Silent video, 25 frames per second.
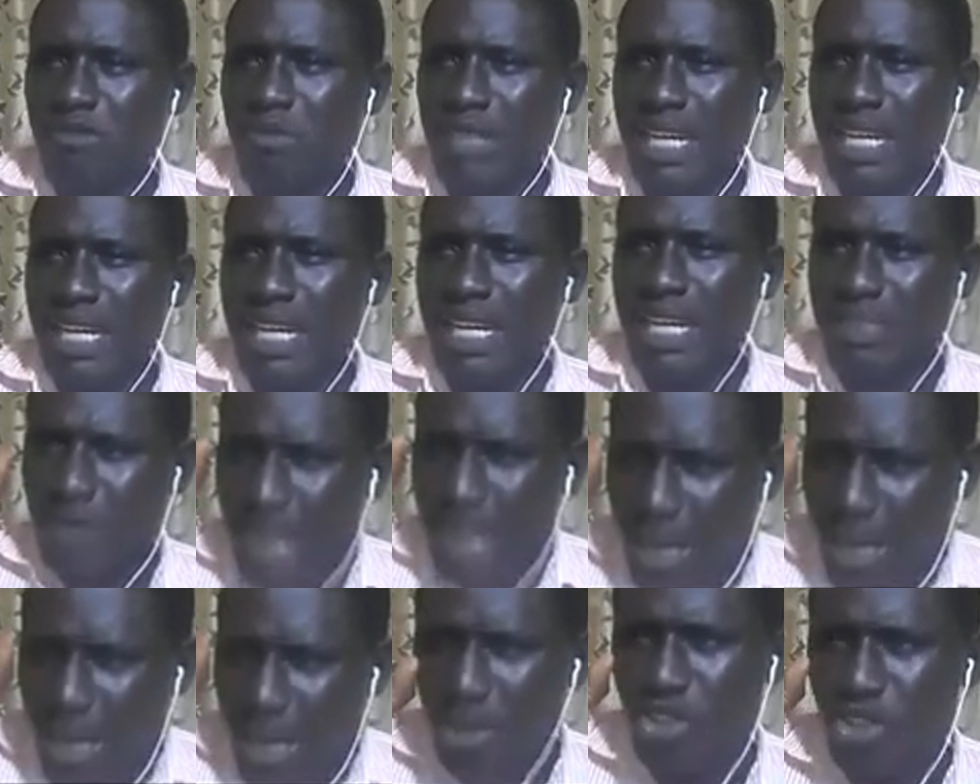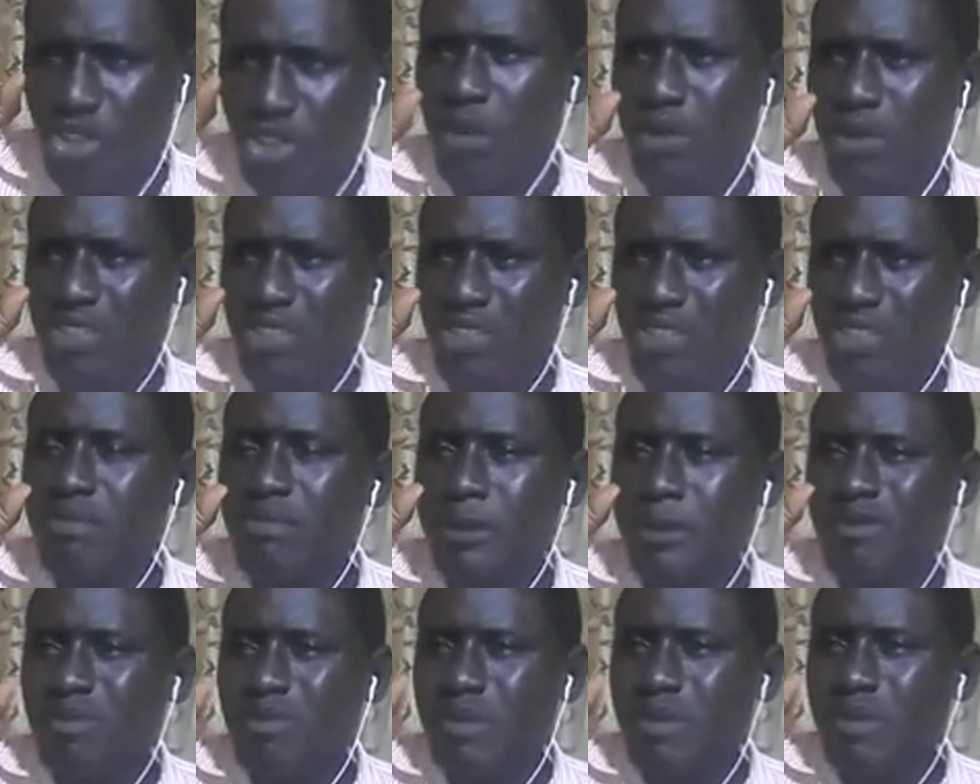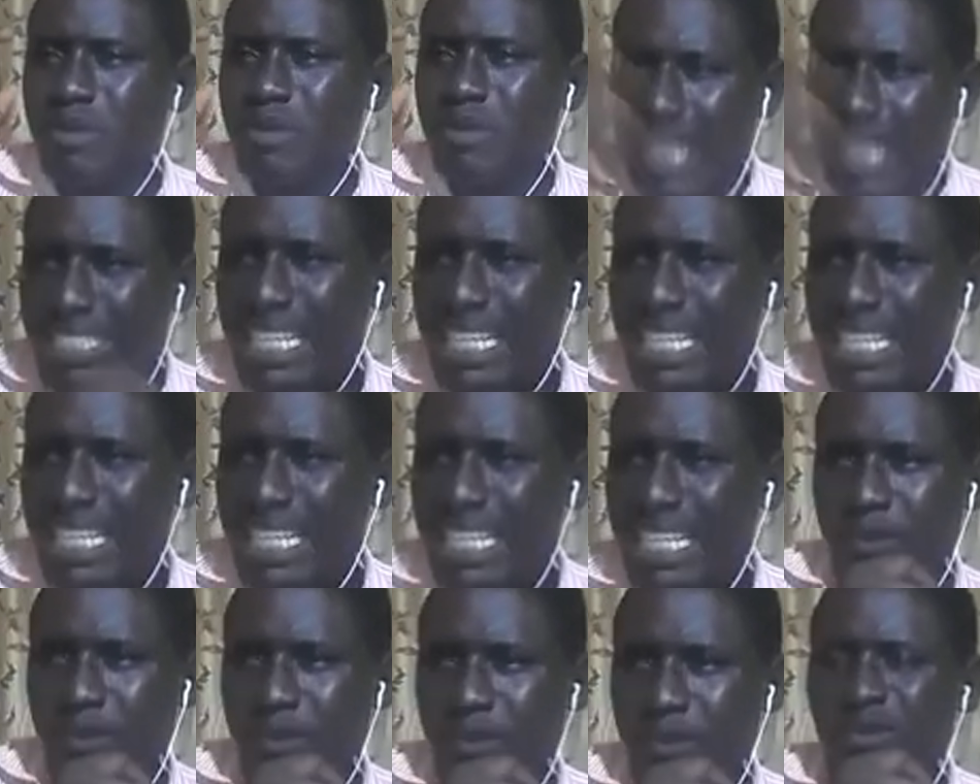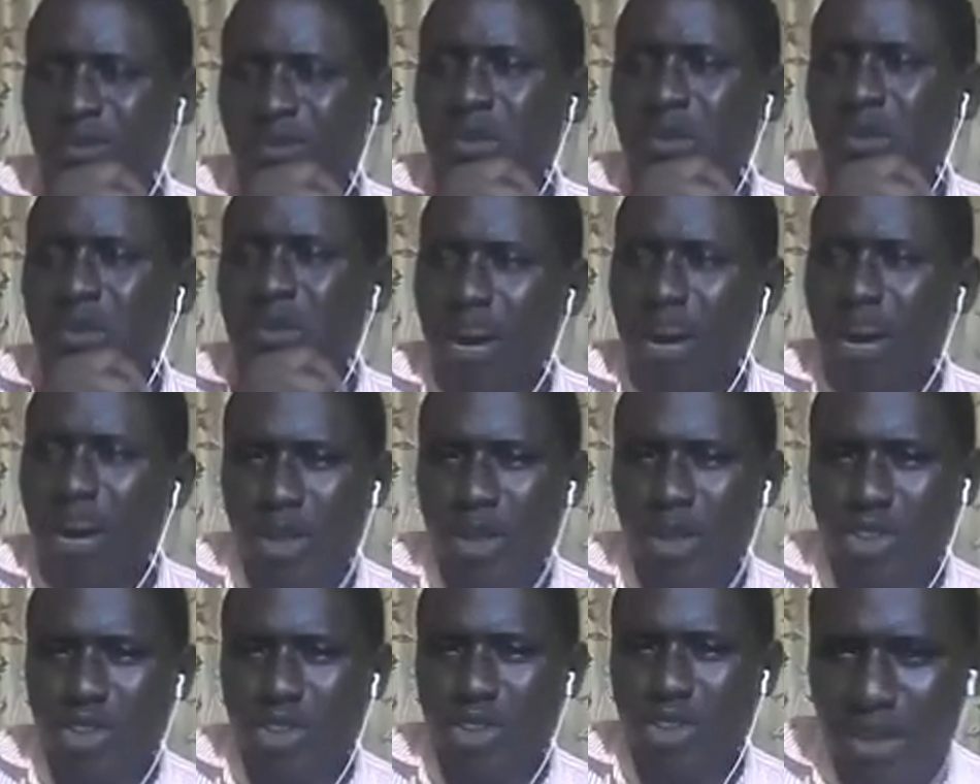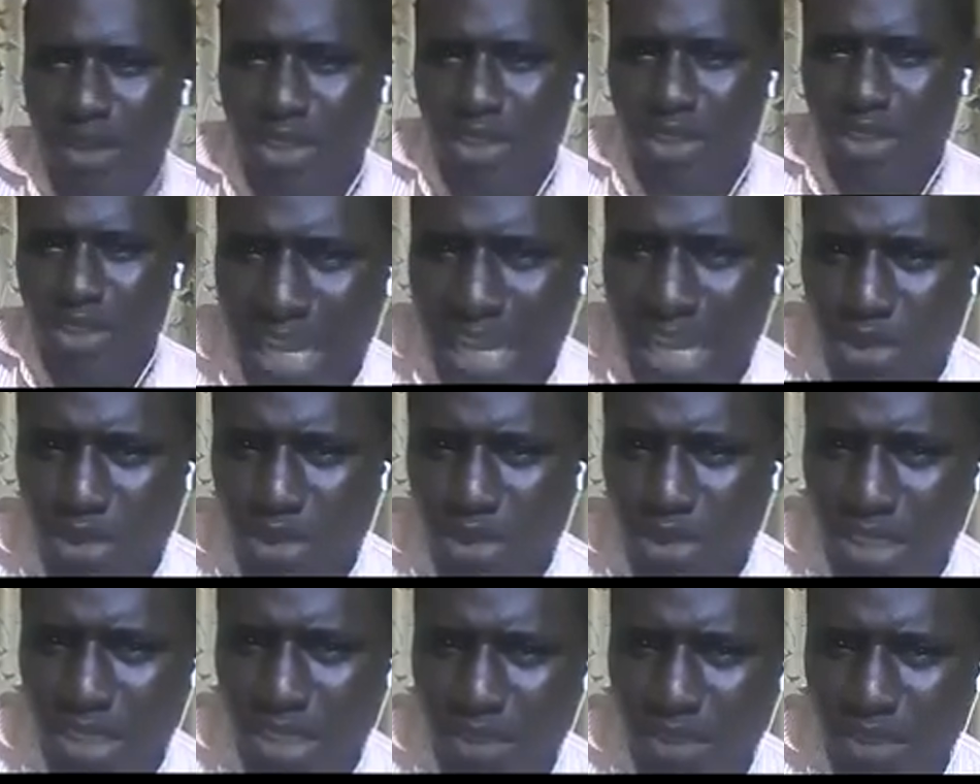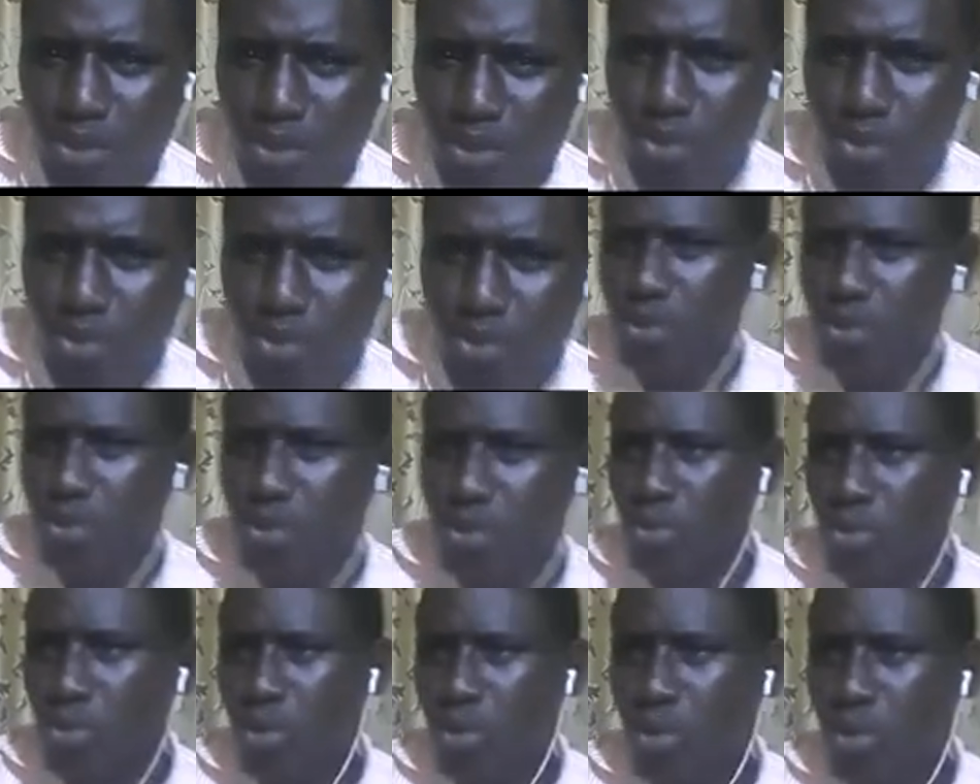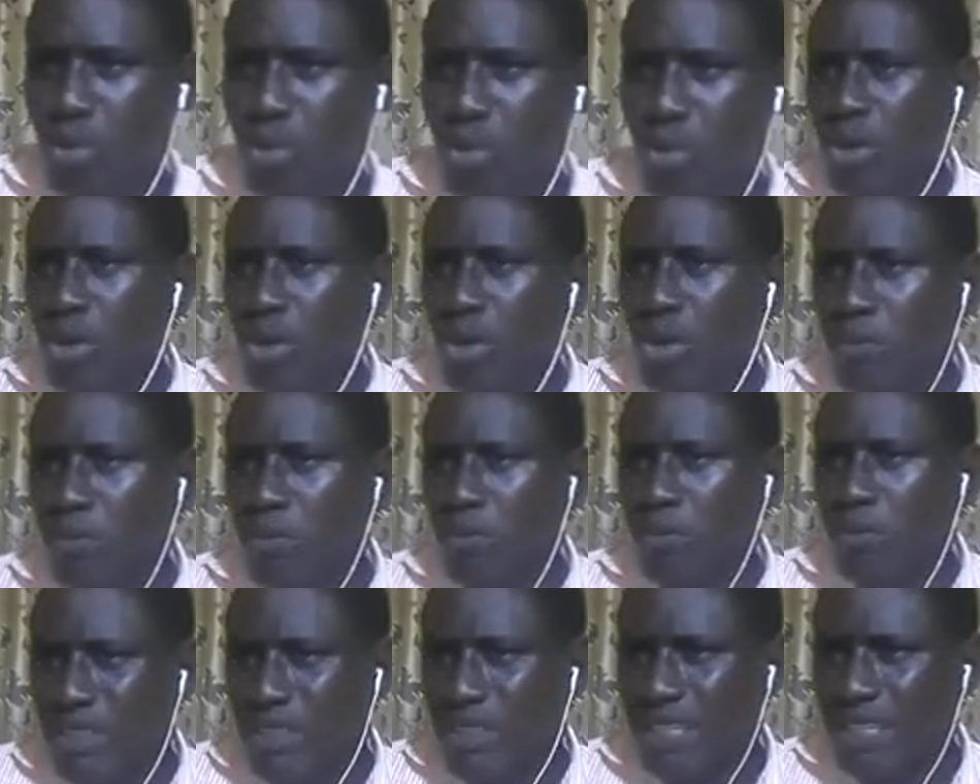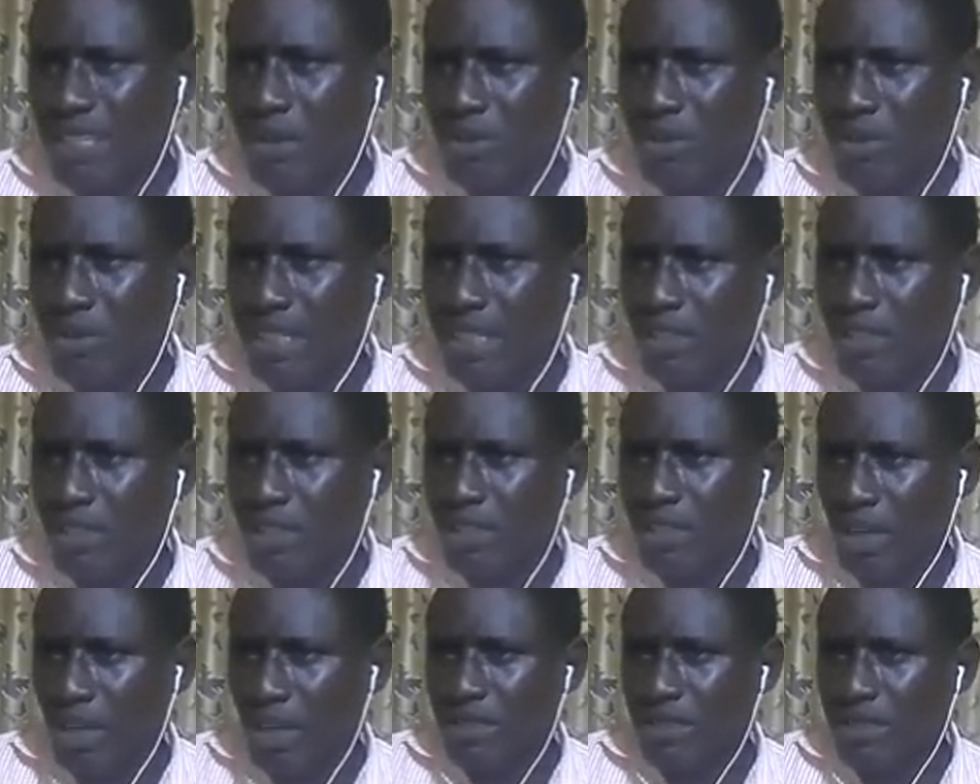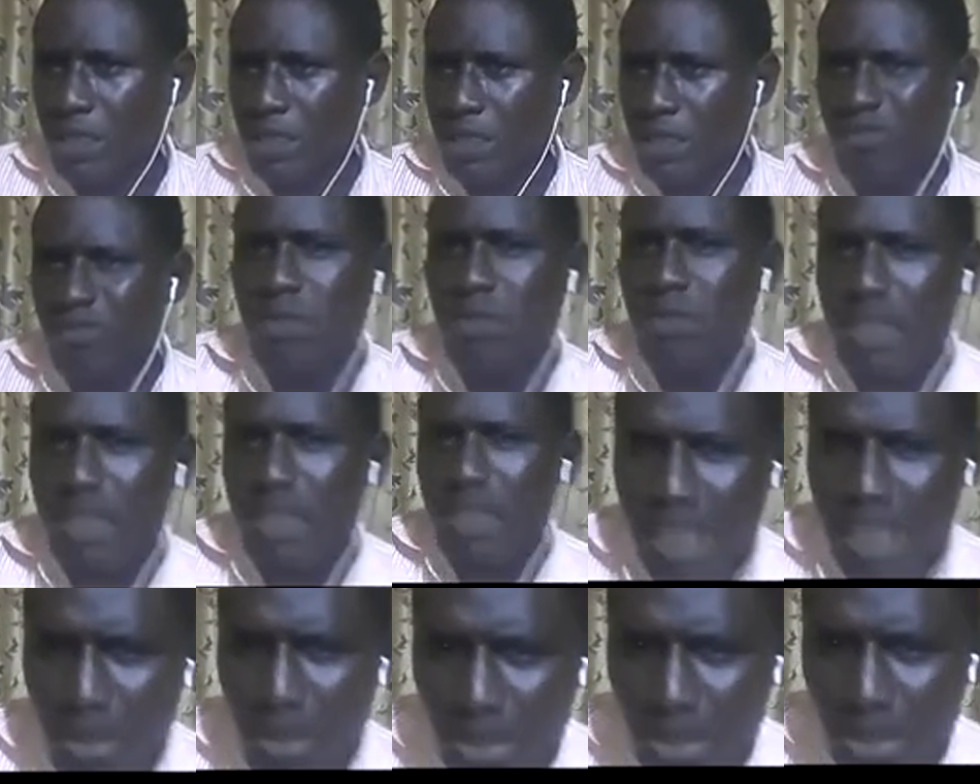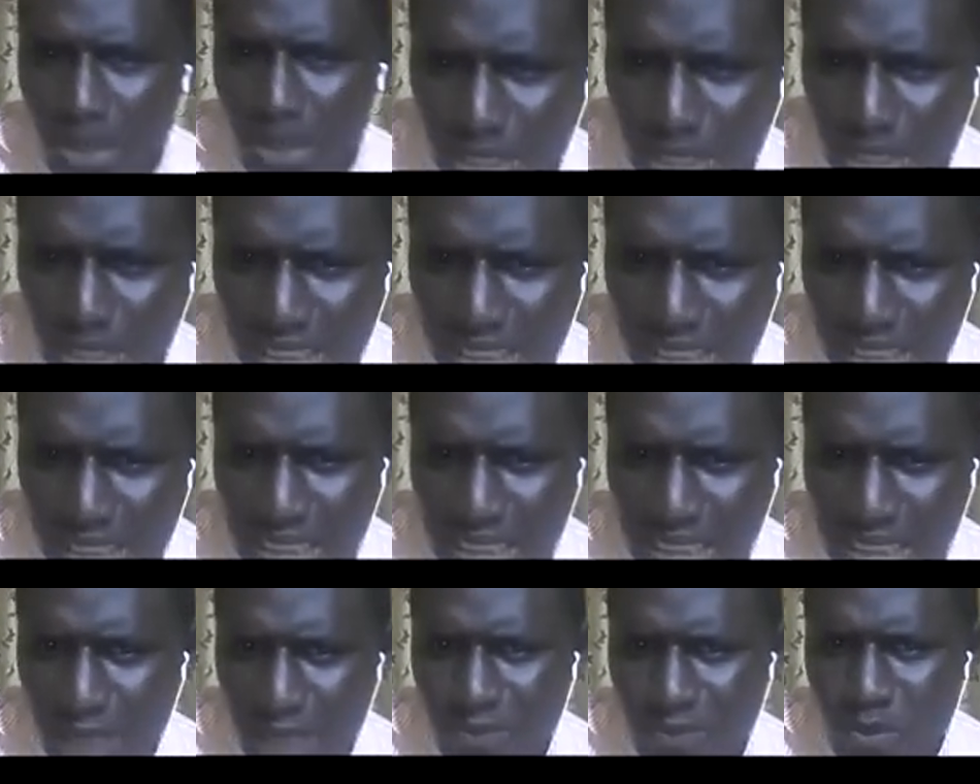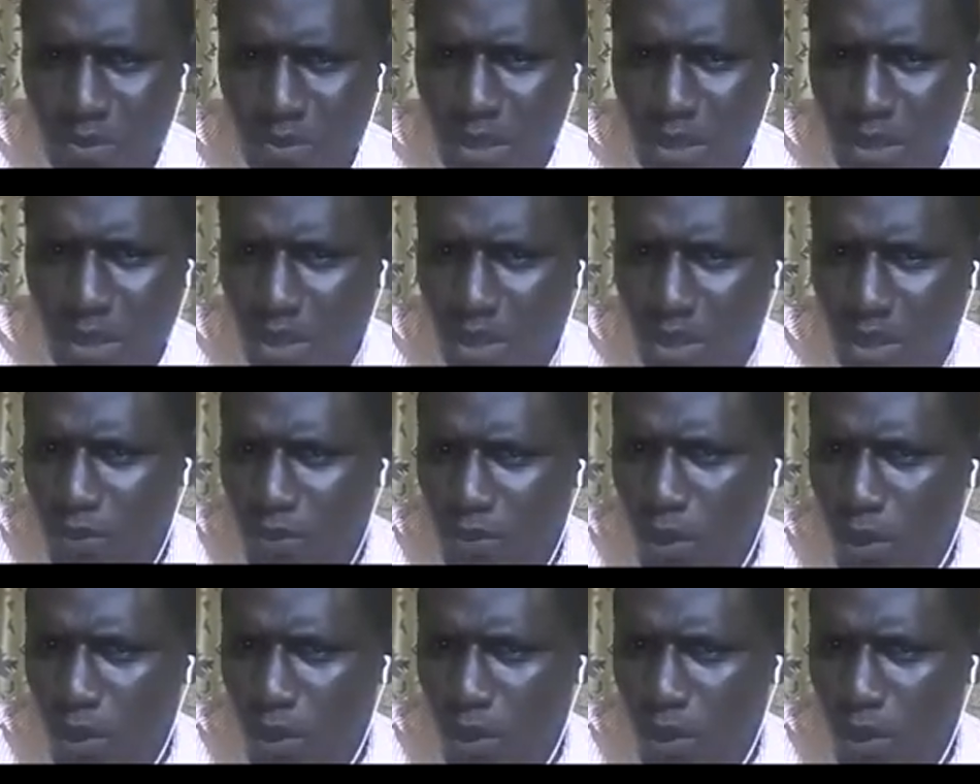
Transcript: I guess how much dollar will it attract? That will not tell you how much you are going to add to this $52.03. Now, look at it now.